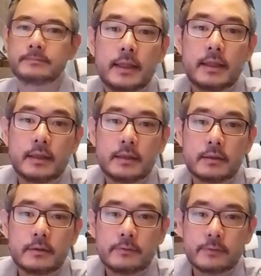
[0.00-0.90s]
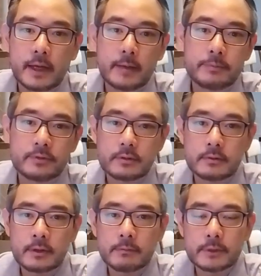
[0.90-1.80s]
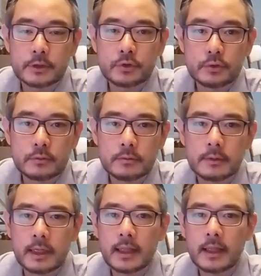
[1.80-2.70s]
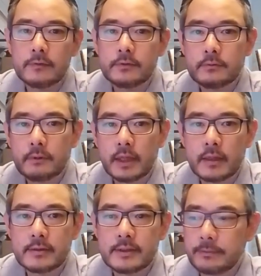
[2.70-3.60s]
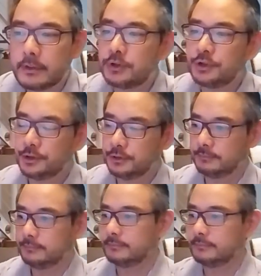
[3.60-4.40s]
At the end of episode number 2, I left you with this image.